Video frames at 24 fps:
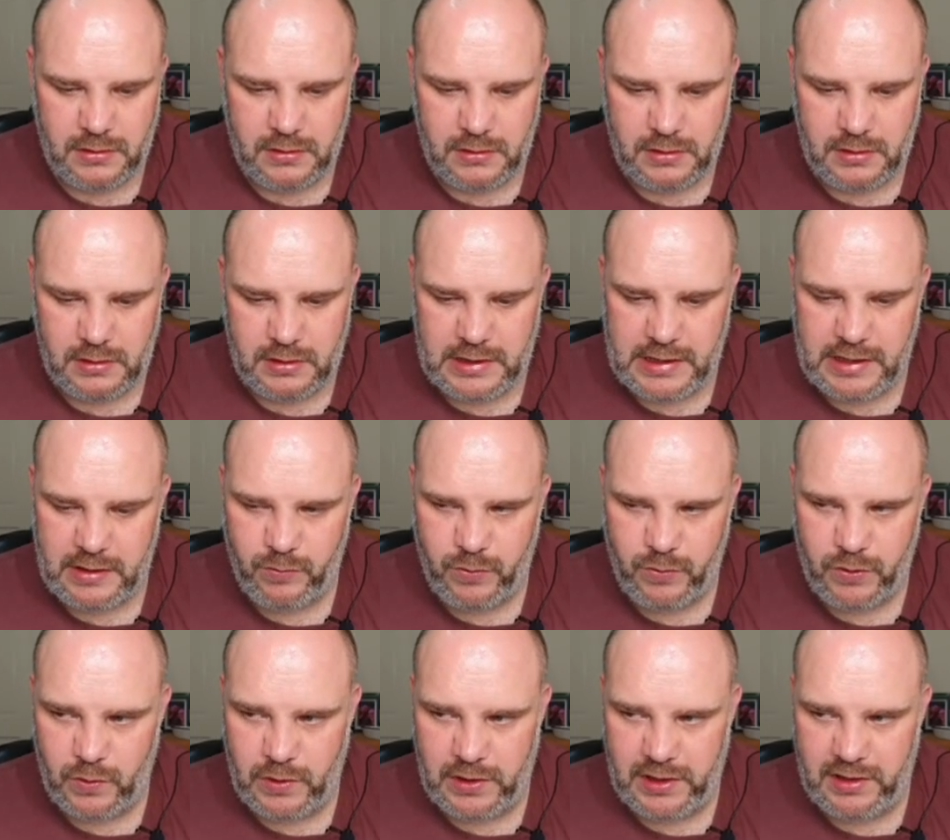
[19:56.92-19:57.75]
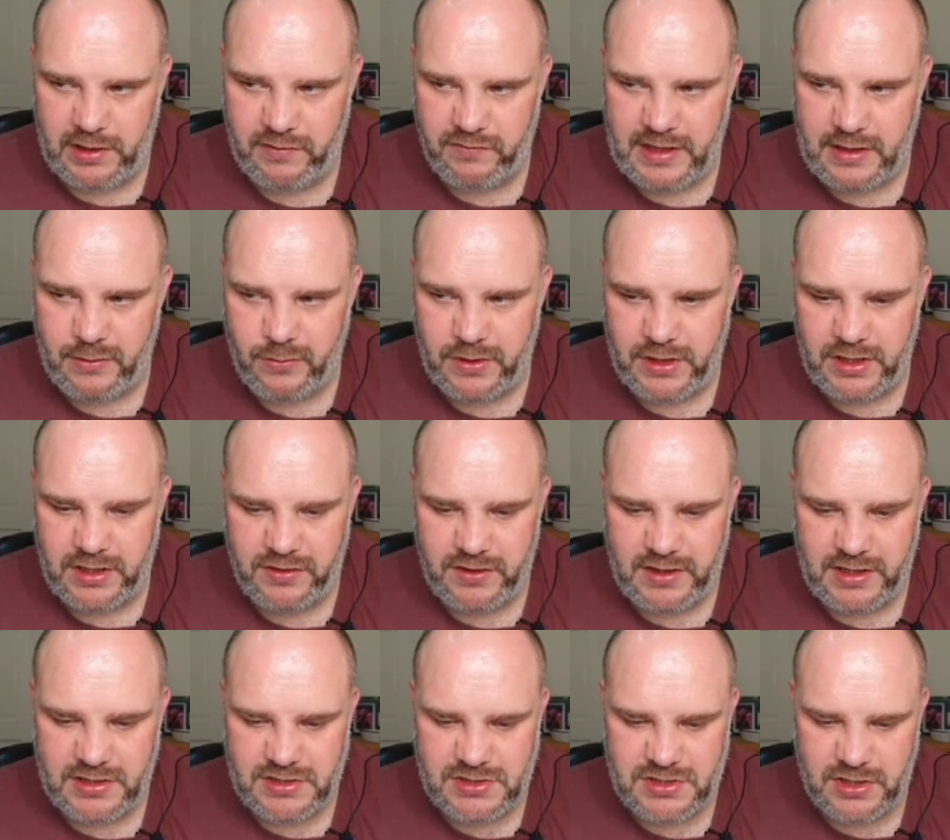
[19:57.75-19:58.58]
And we'll leave that running
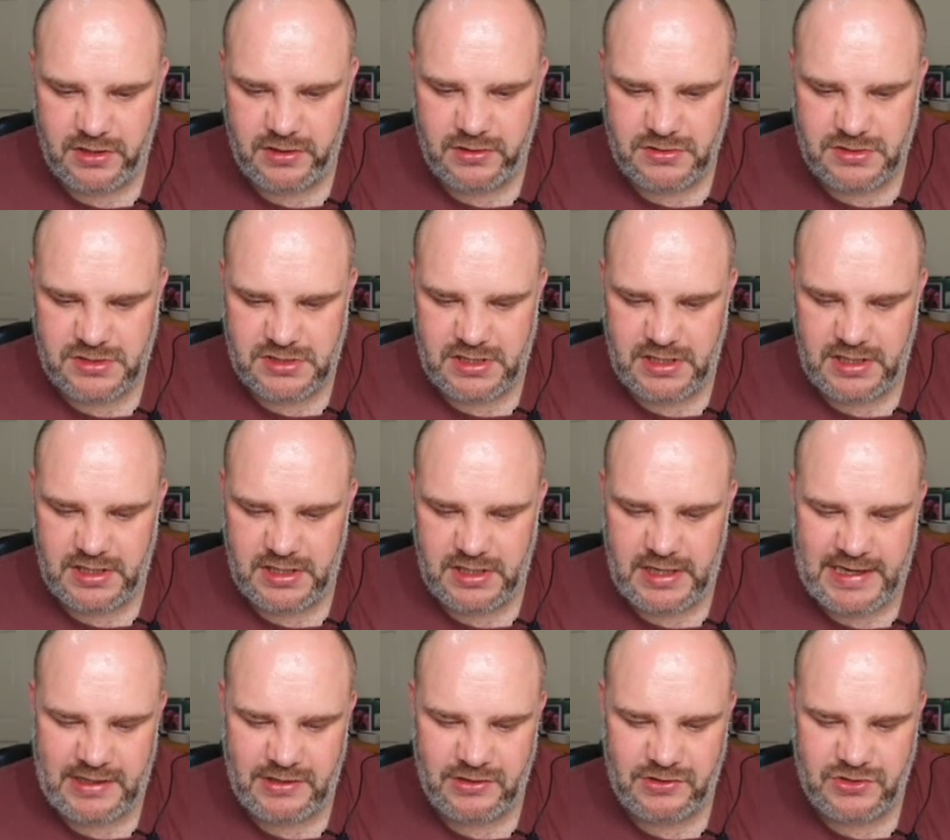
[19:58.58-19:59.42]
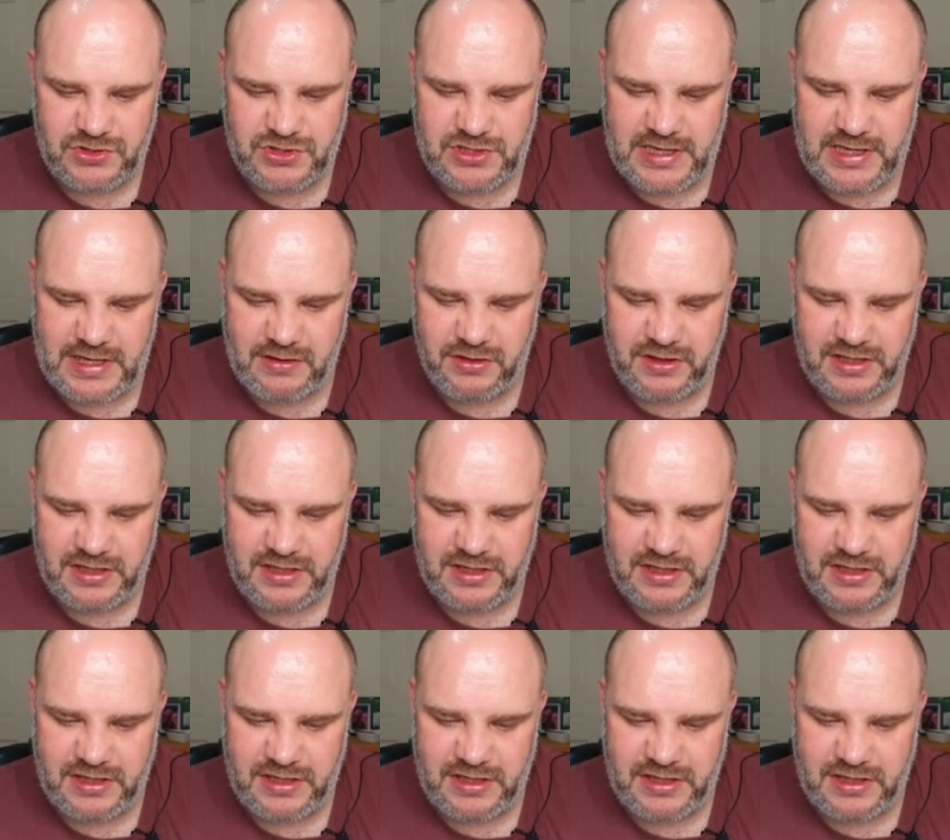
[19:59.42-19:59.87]
there so you can see just how things